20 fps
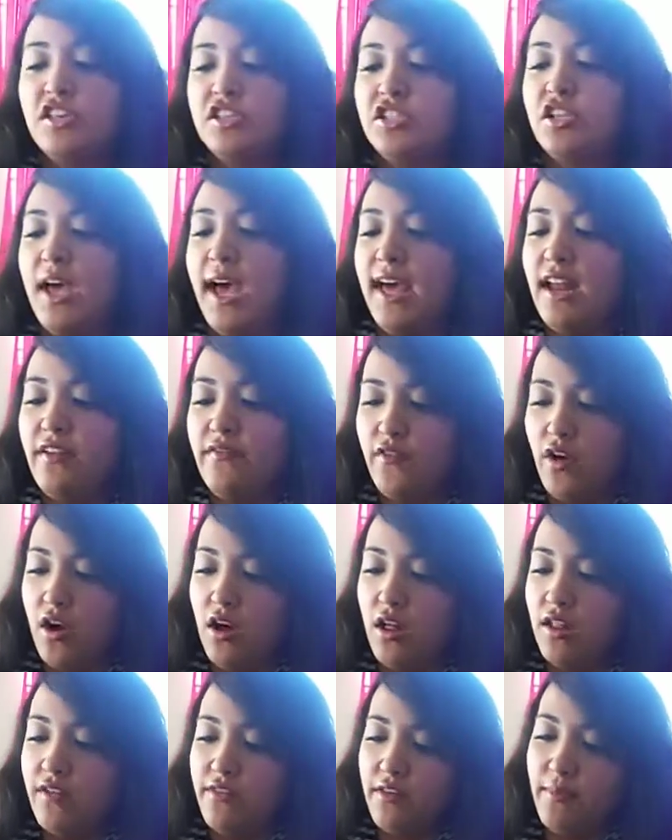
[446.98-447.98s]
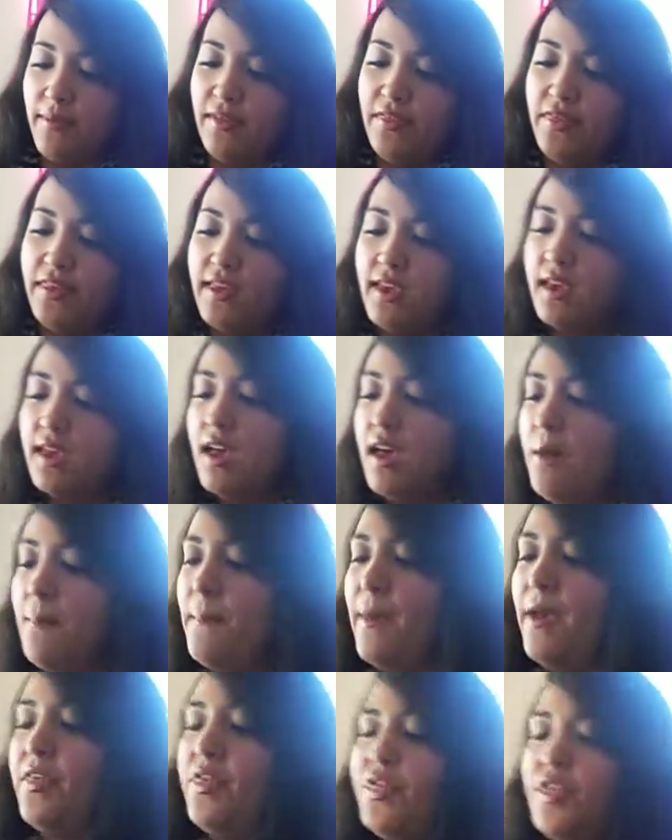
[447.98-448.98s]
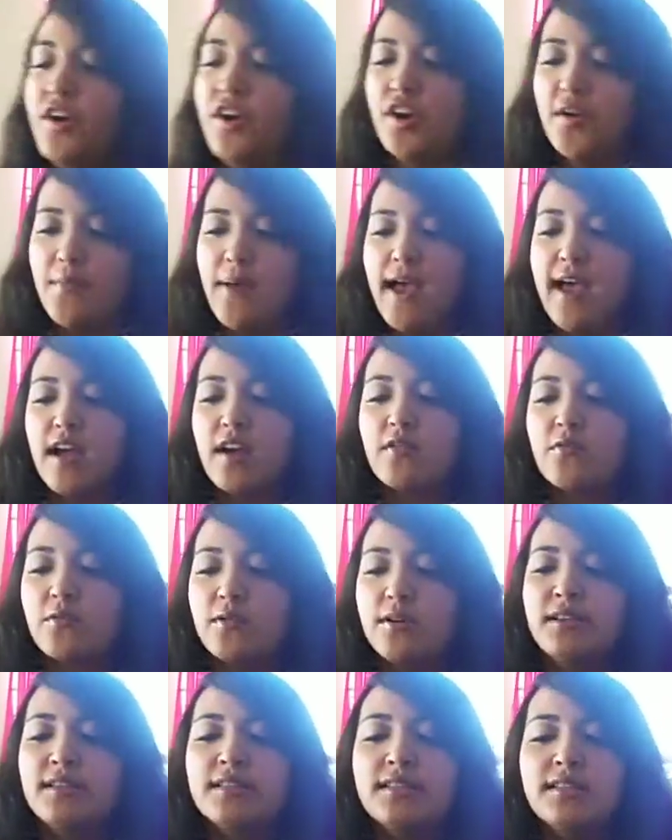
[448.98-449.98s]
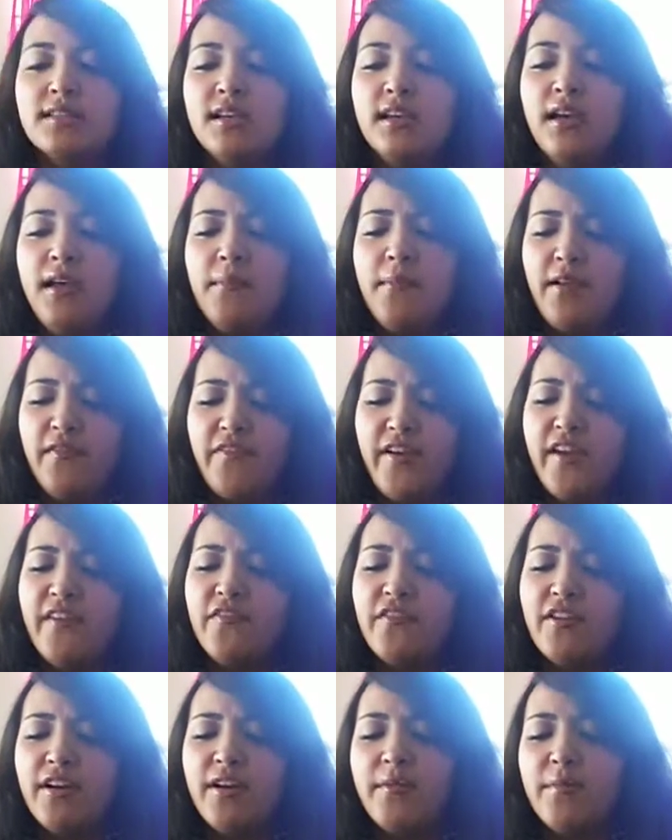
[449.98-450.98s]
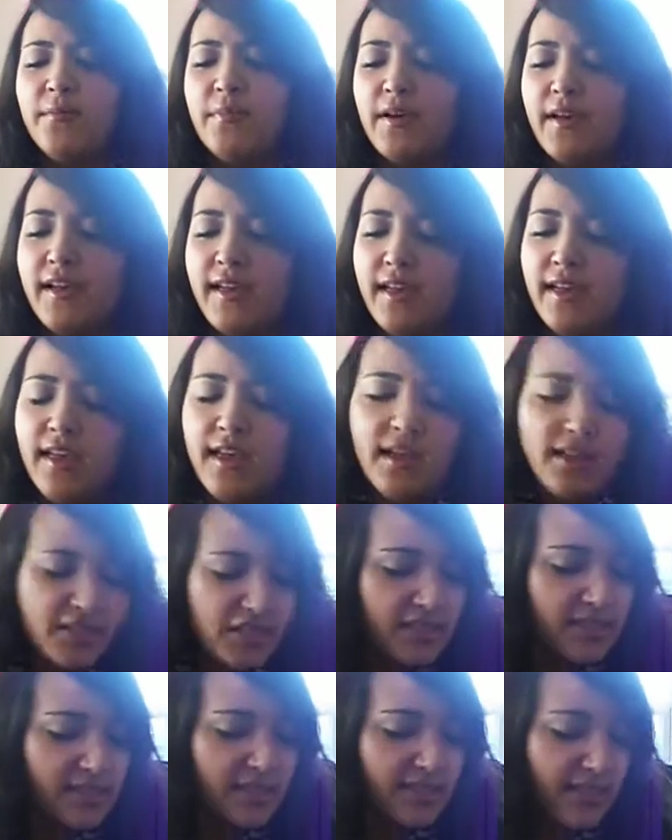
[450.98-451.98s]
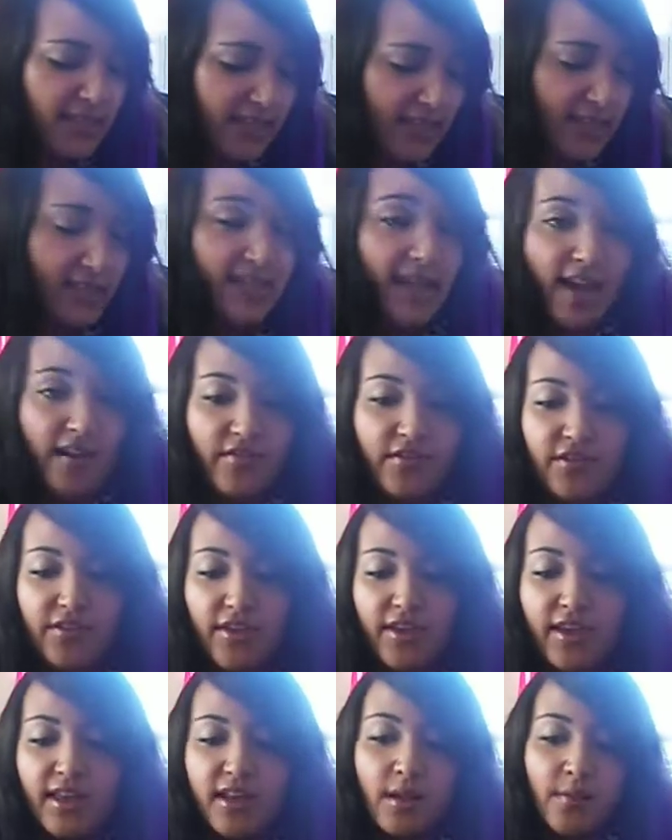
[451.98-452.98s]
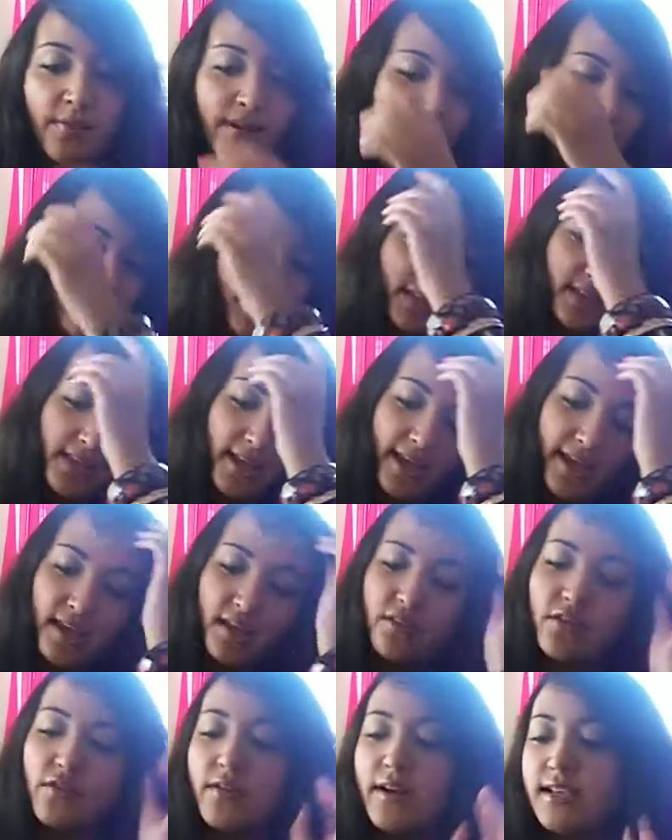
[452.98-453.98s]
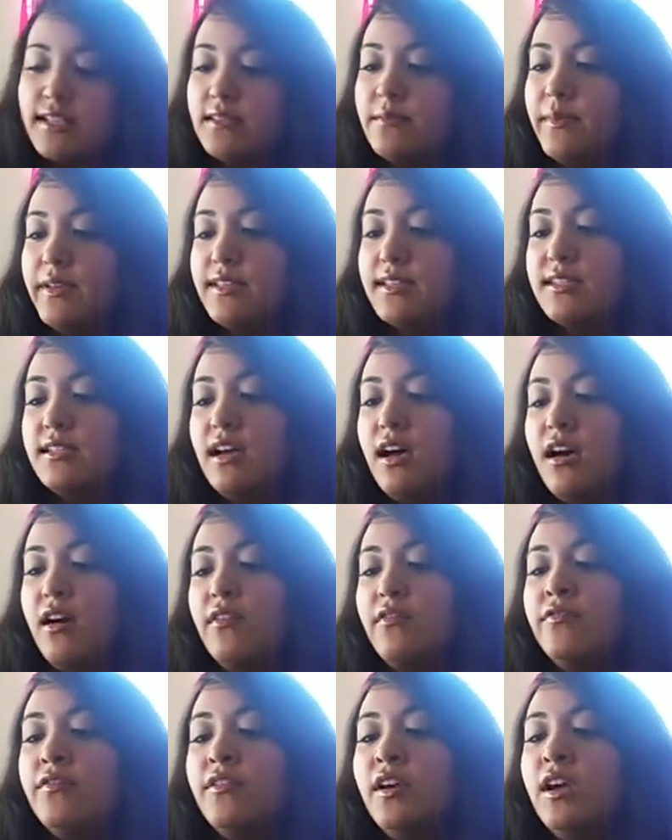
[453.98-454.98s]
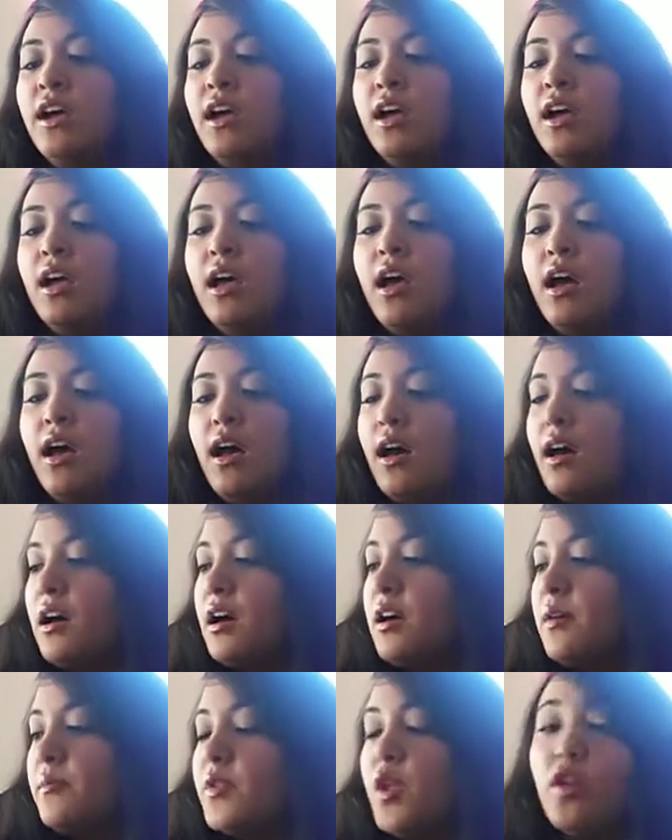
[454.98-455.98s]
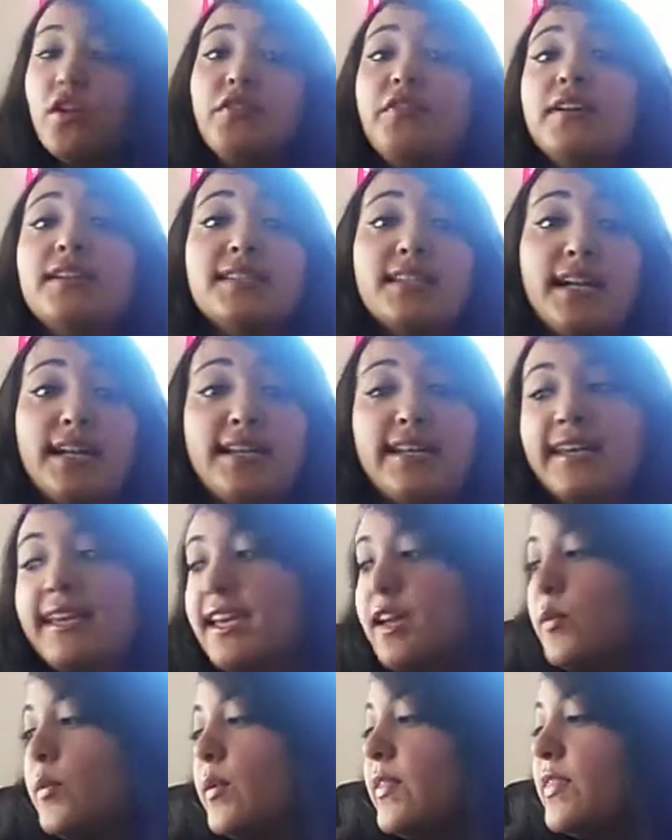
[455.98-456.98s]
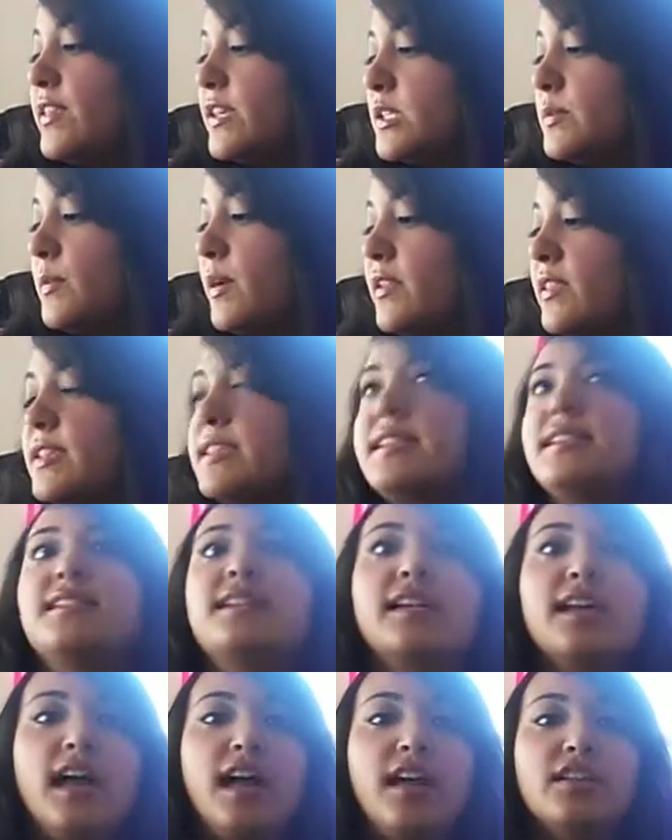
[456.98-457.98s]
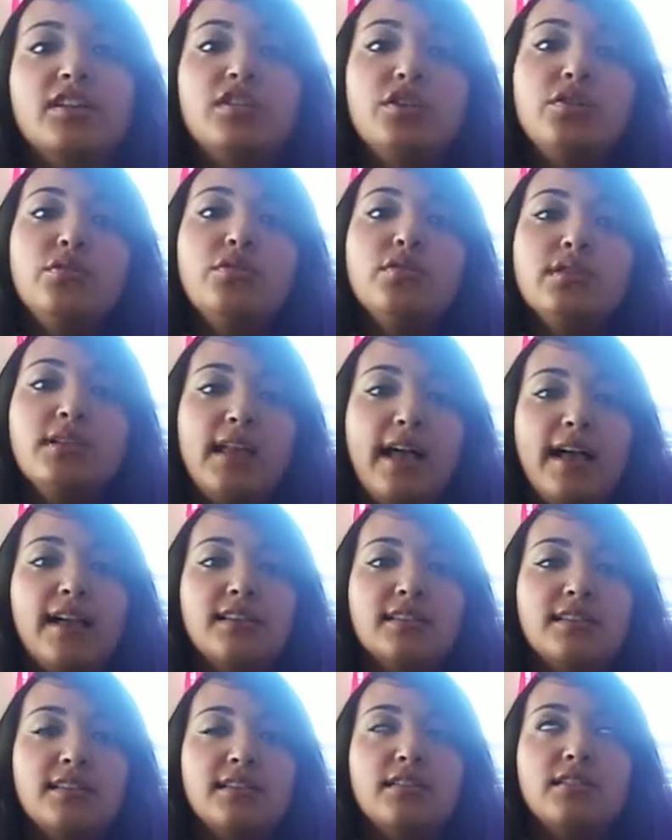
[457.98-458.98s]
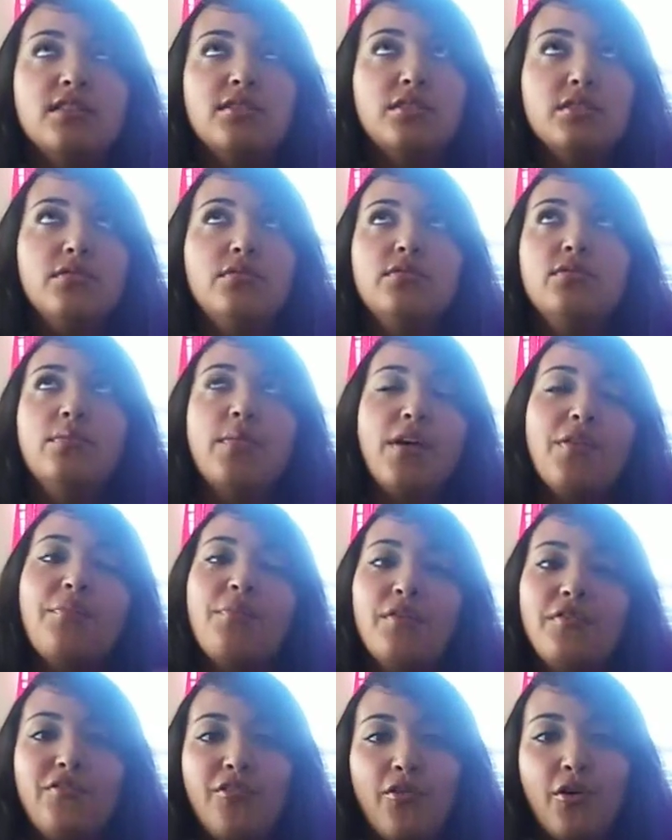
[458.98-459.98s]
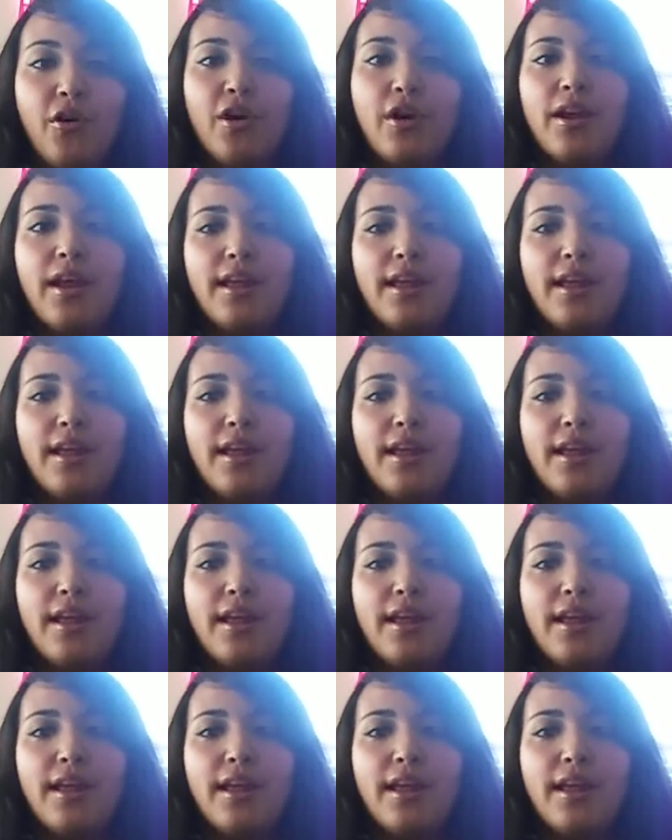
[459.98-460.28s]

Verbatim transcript: So out of all of them, I think my third bag was my favorite. But just because I liked everything in it. But I did like the rest of my stuff. Um, the only reason I didn't get one this month is because I got two the last, two the month before.